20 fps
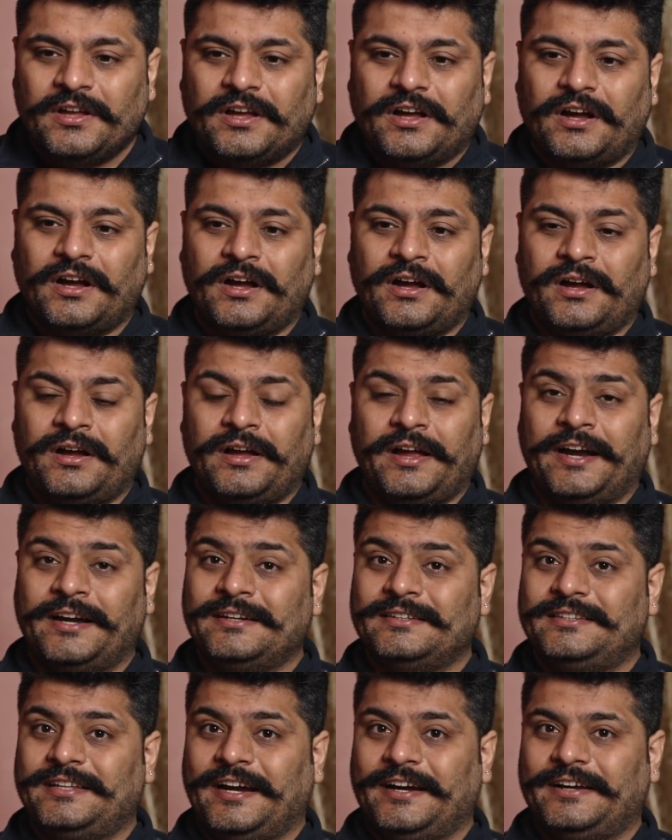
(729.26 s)

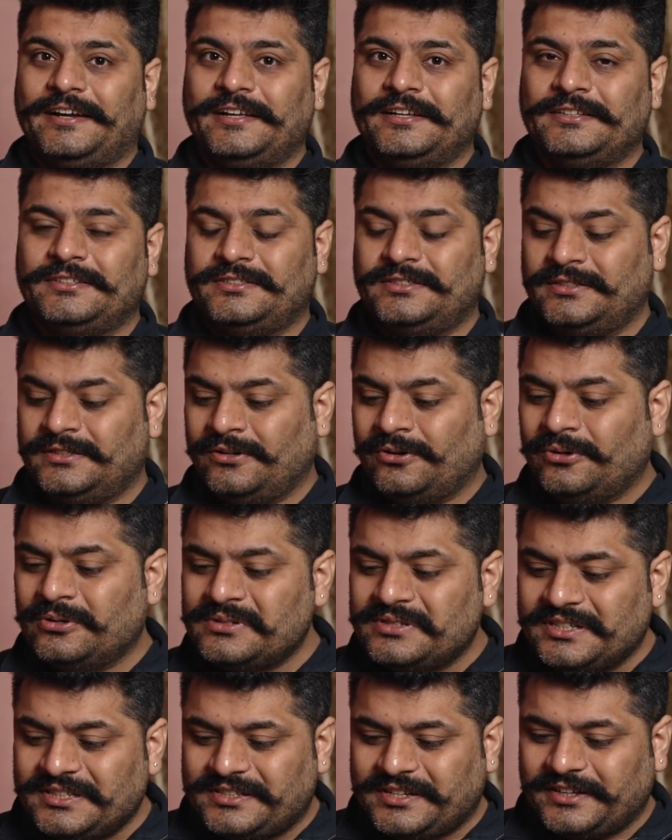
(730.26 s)
and that is
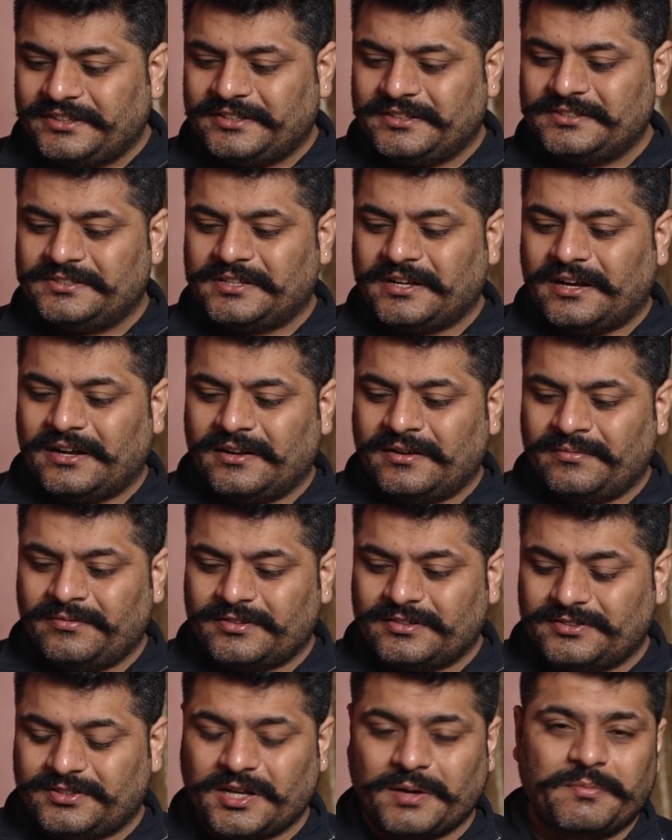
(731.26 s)
all these reasons
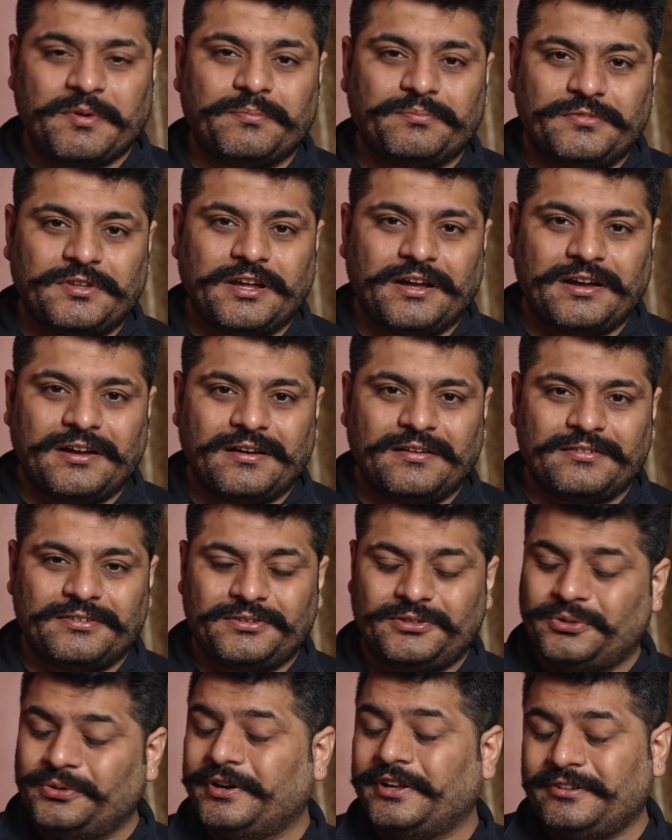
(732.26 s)
sum up the
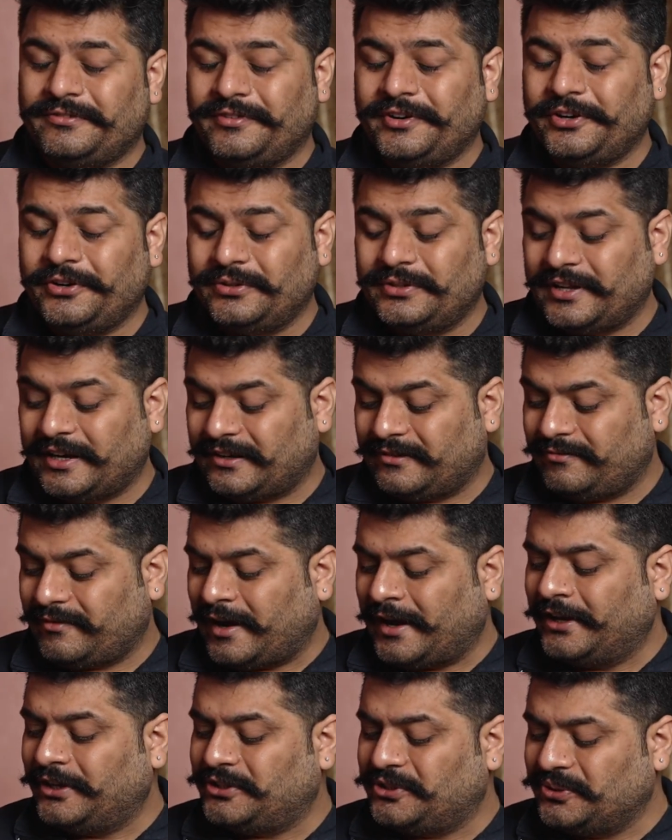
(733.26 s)
today's video, that
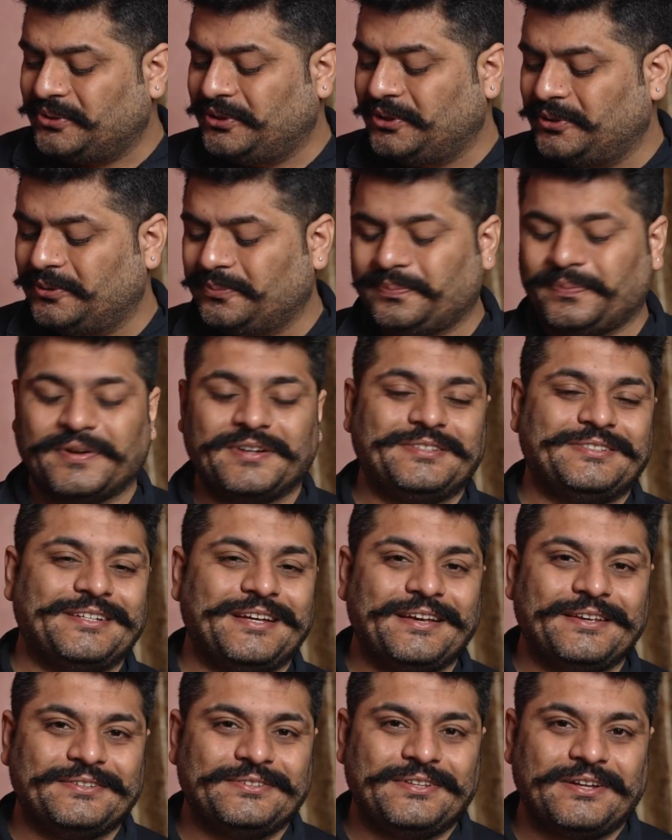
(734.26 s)
why should you
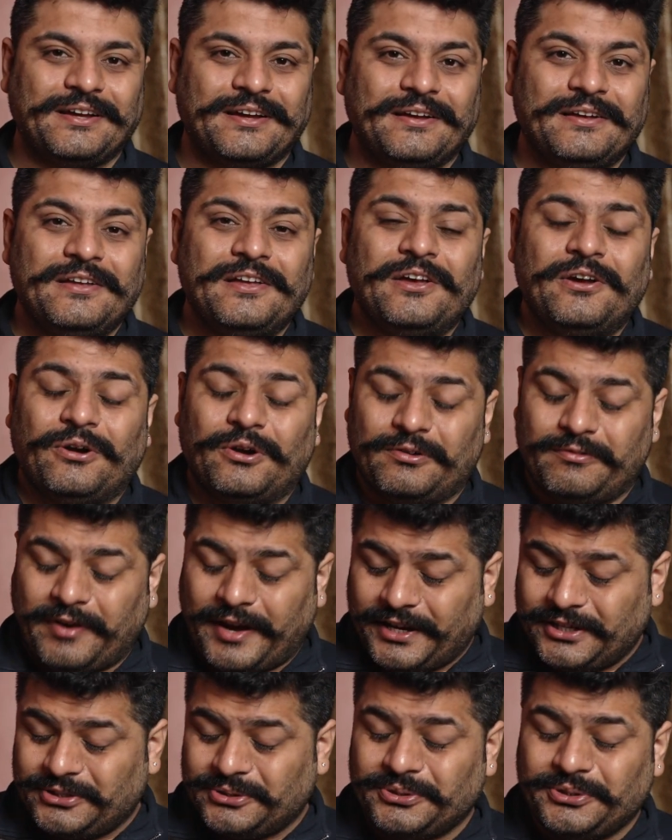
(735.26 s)
purchase the, or
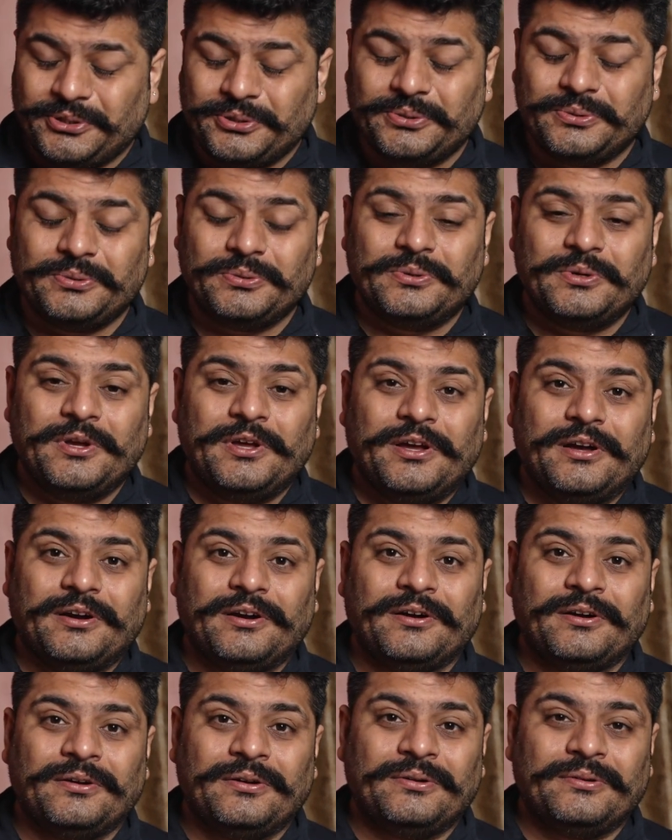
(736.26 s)
why should you
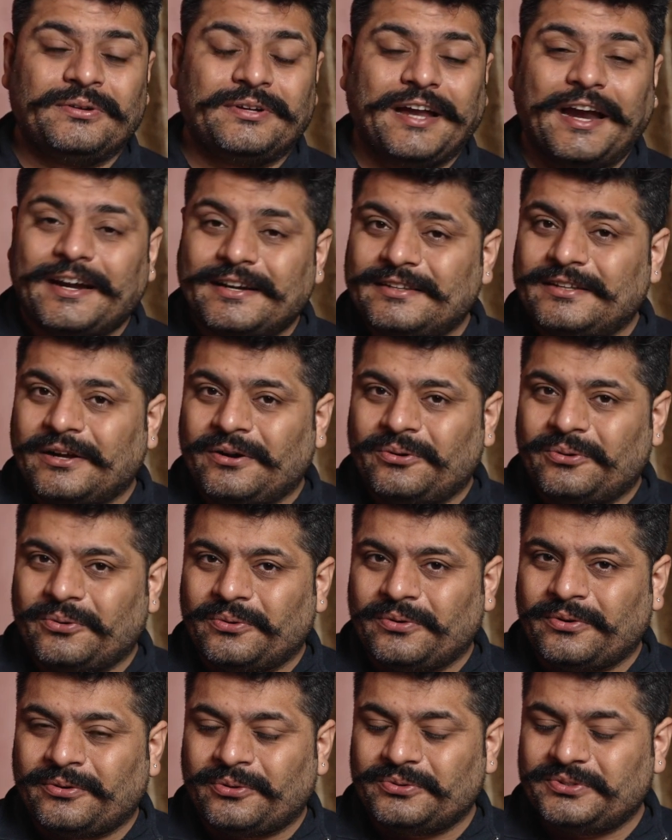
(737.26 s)
get the
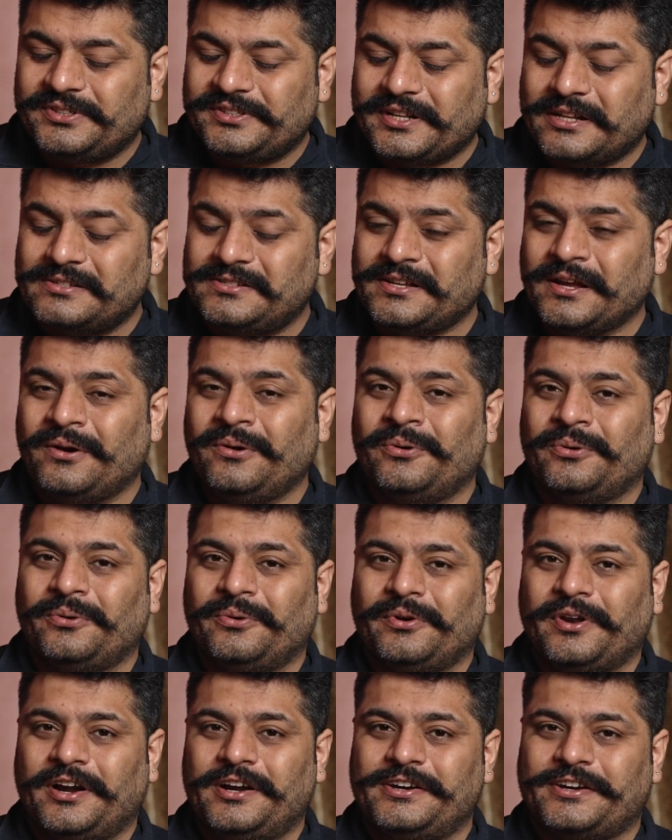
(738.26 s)
Roseselsa
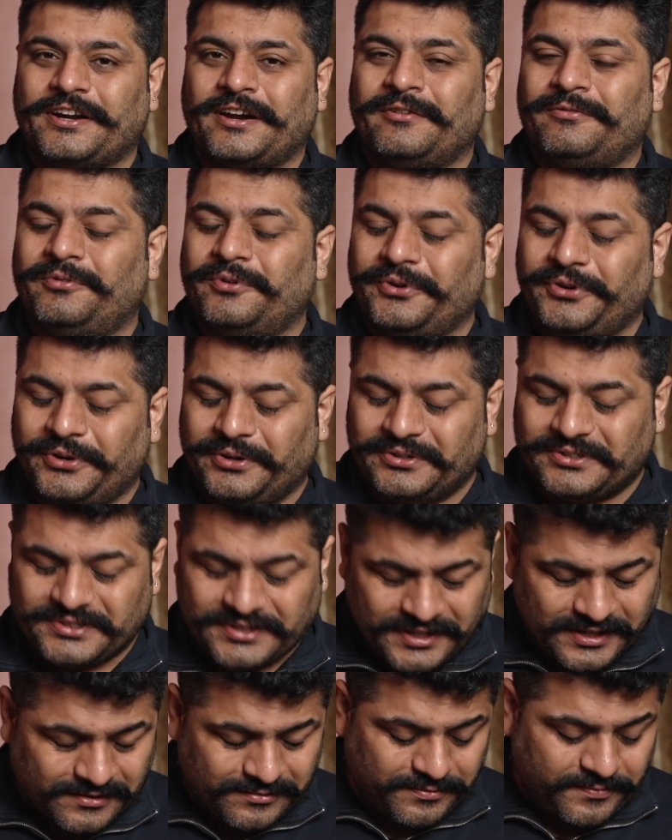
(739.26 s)
Aurora Ultra for
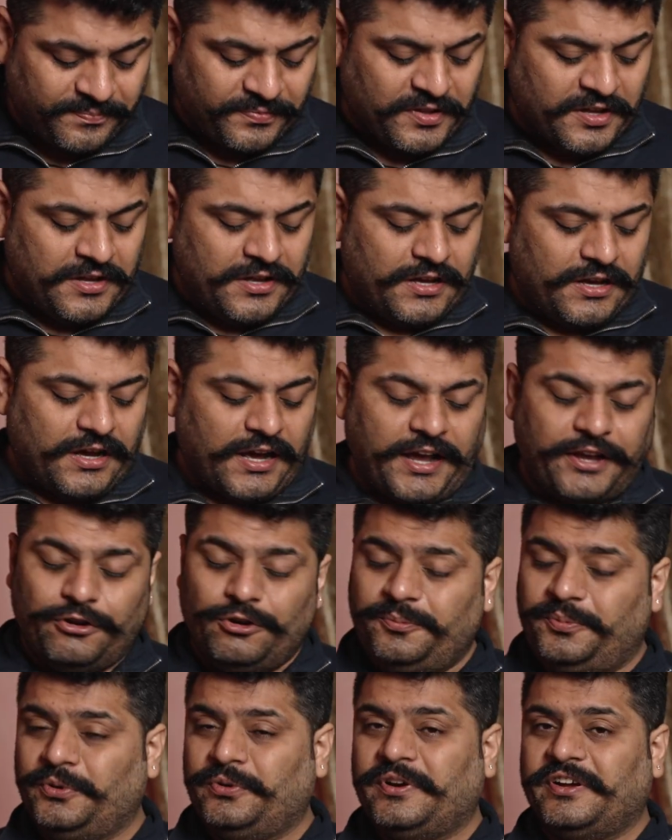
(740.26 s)
yourself. I
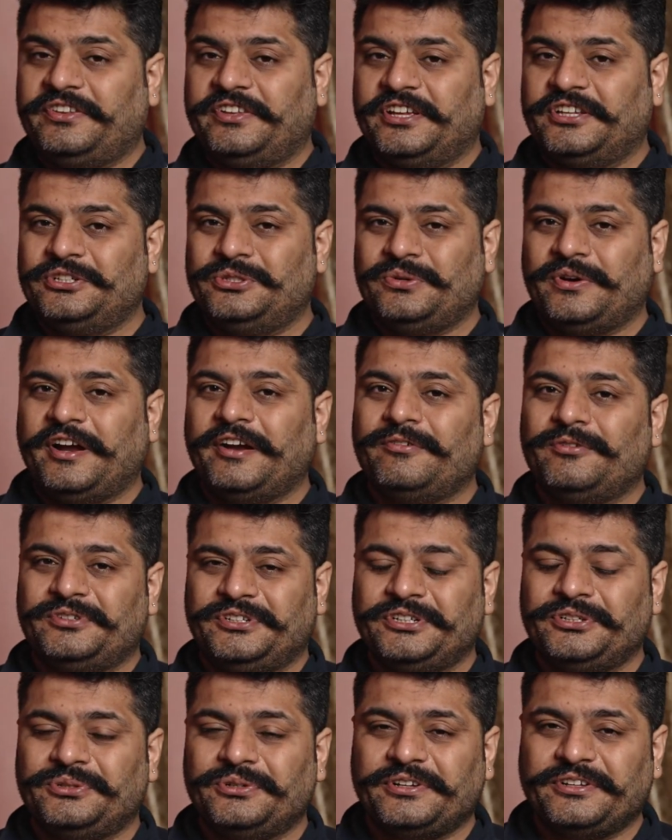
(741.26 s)
hope you guys enjoyed
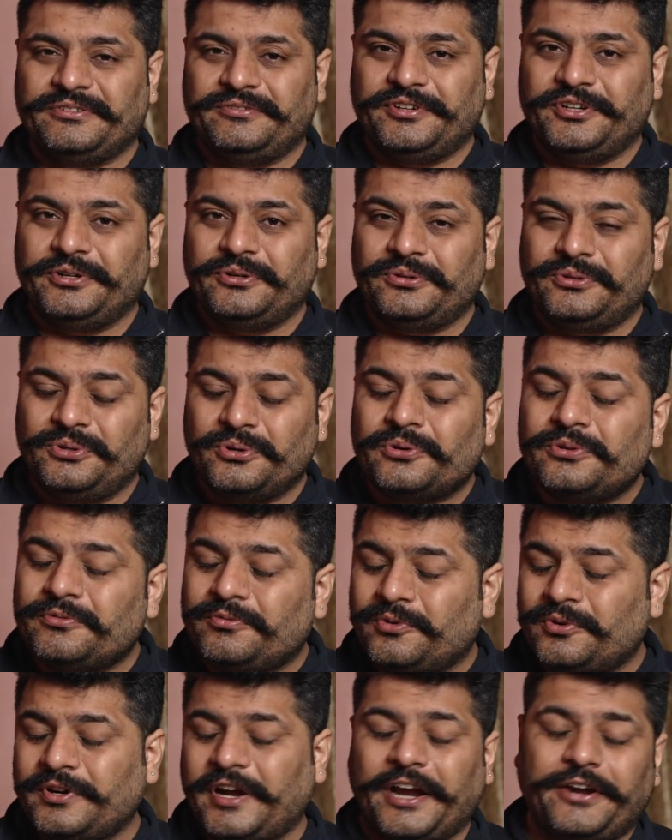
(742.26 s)
watching today's video. Don't
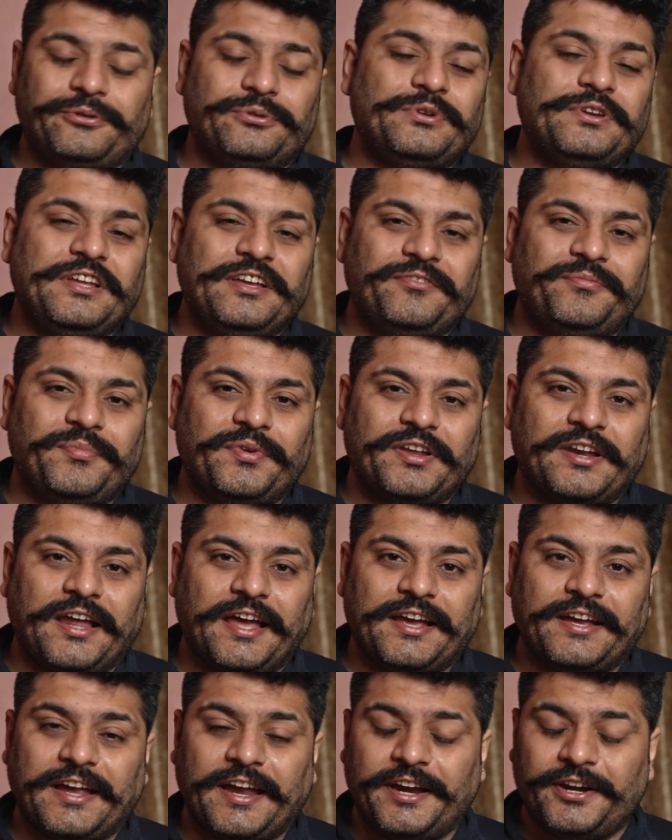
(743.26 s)
forget to leave me a
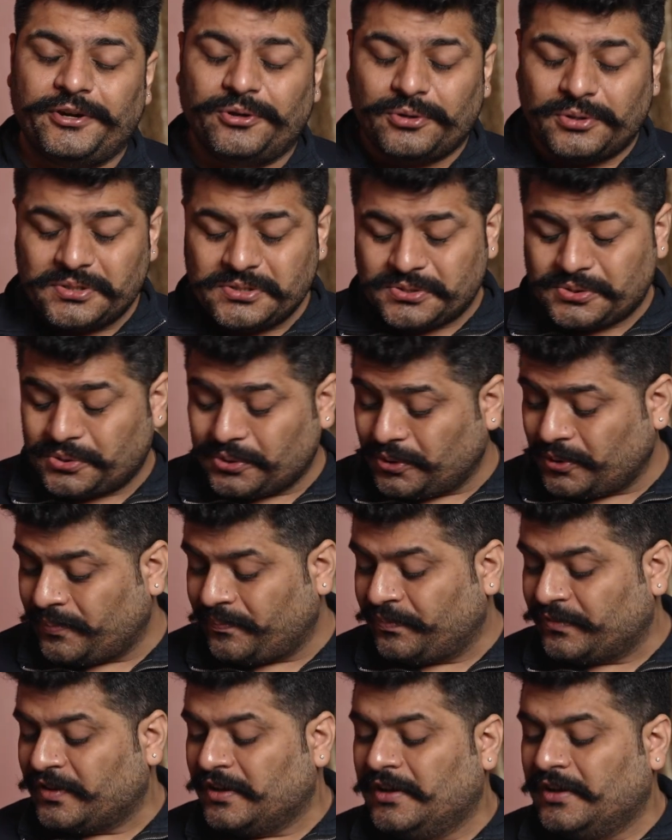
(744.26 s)
like, and also